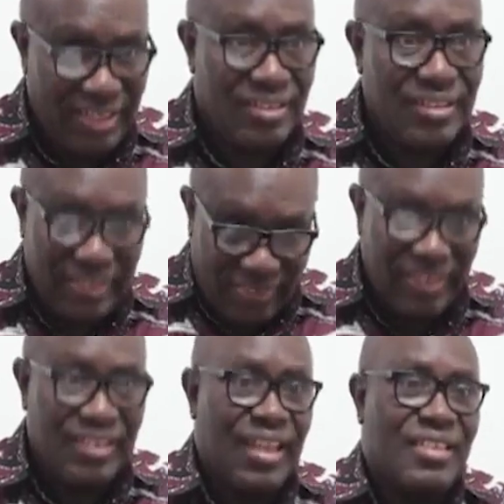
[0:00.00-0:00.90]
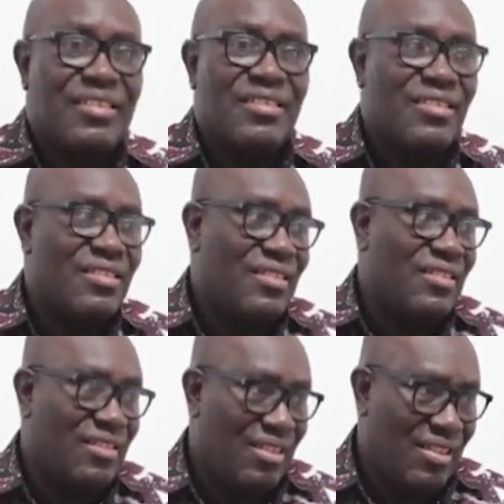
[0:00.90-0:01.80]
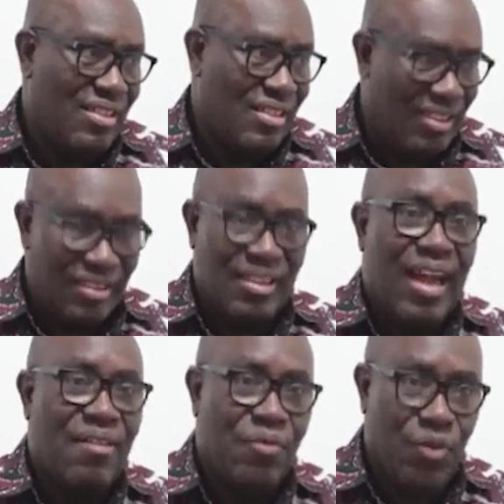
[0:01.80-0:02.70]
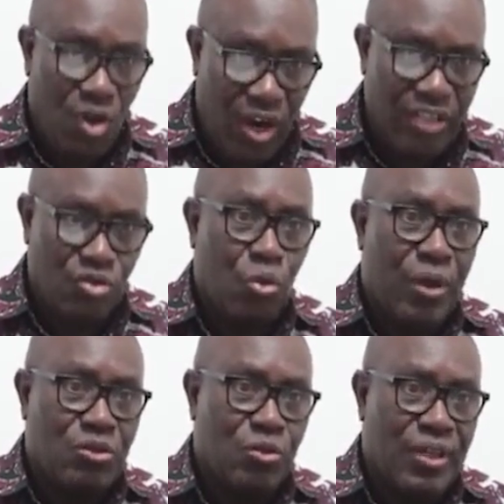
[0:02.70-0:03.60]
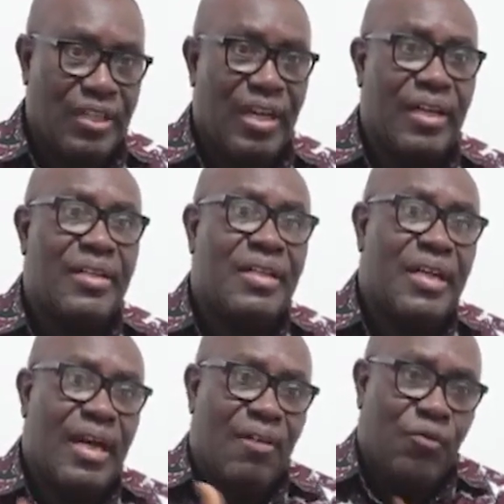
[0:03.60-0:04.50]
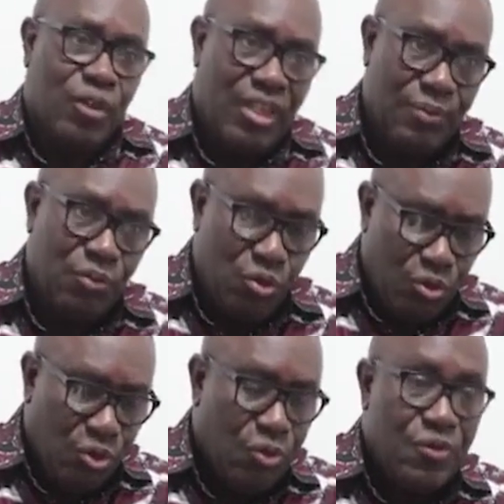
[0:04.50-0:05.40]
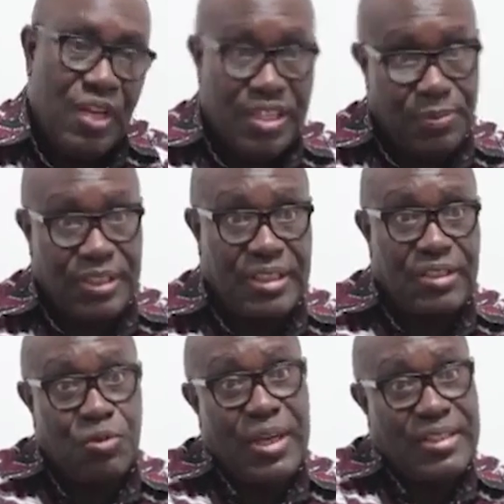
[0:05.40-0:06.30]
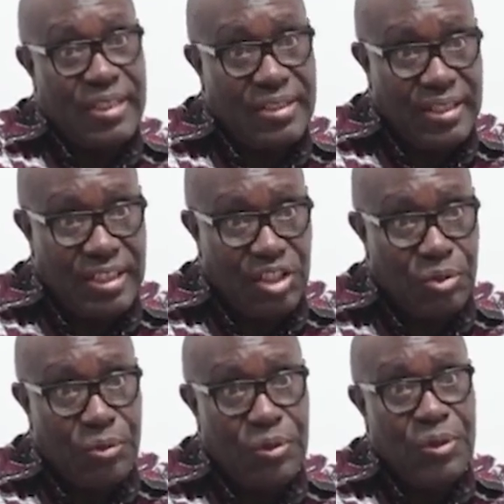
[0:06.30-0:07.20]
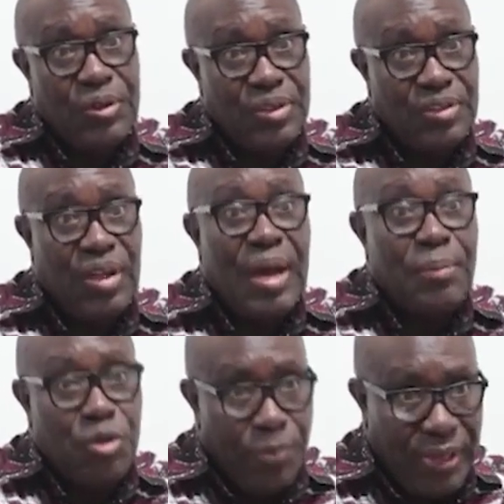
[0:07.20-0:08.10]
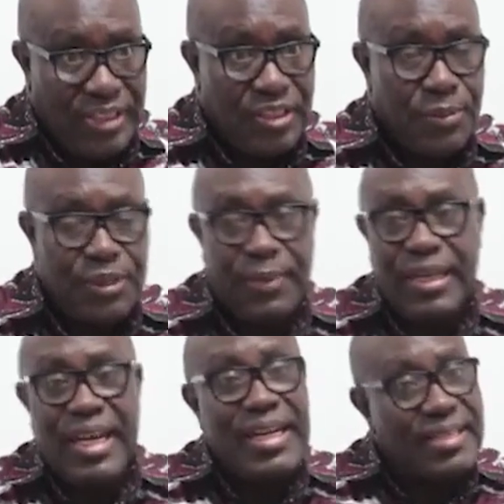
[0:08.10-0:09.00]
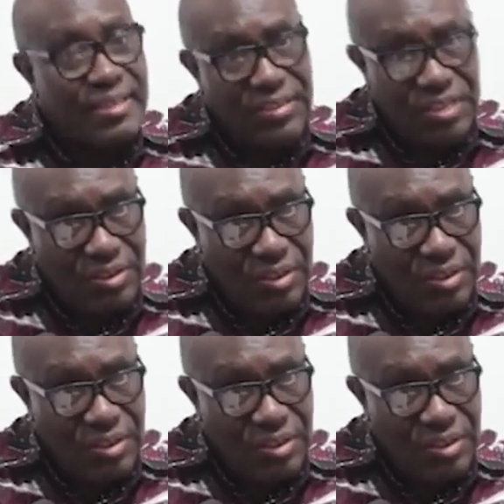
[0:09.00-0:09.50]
they think that uh, it is time for us to work together and for them to use their expertise to assess the new and to participate. But that decision